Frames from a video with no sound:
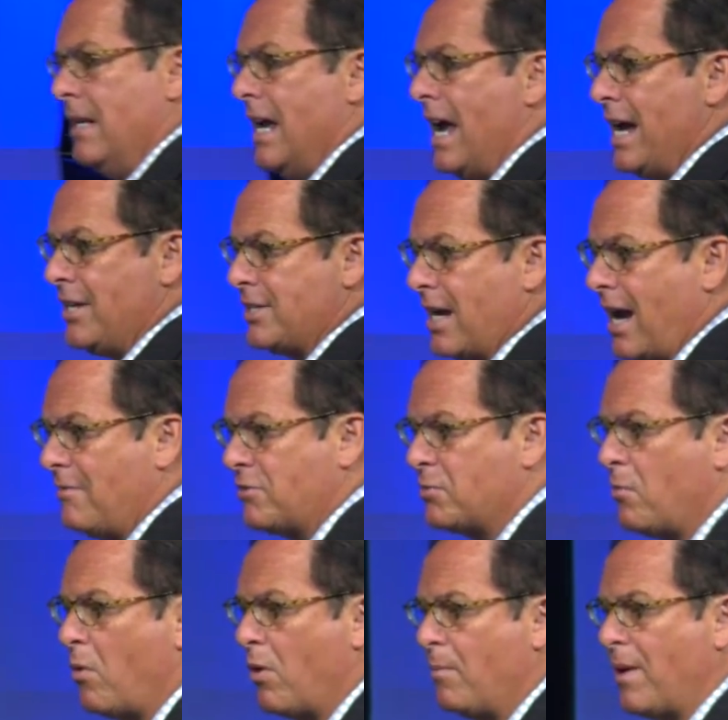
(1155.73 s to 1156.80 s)
eight times
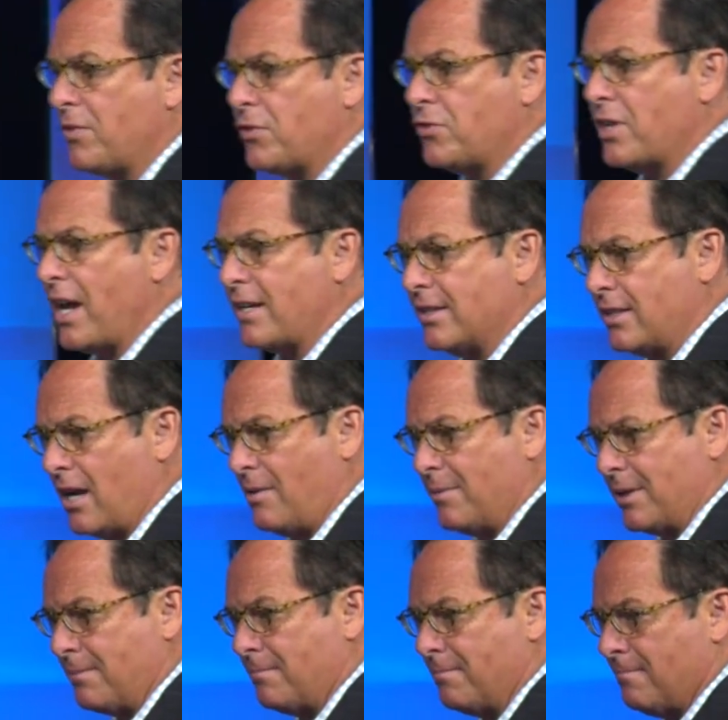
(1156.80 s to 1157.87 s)
more about the second
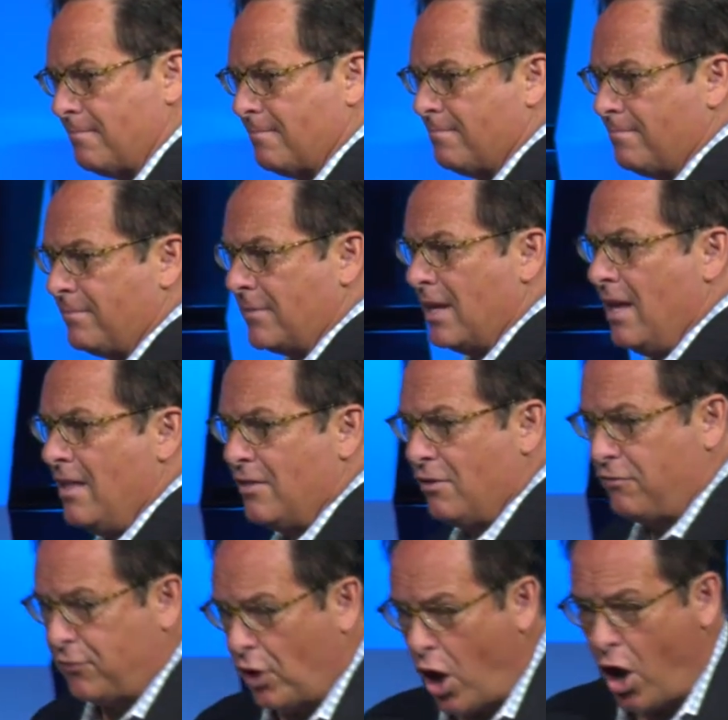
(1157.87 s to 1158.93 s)
coming the
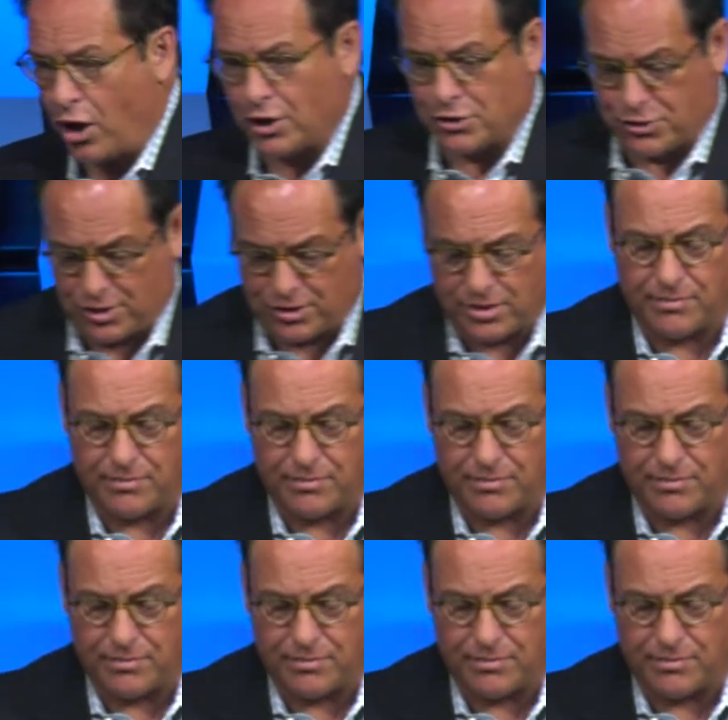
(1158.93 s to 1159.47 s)
flawlessness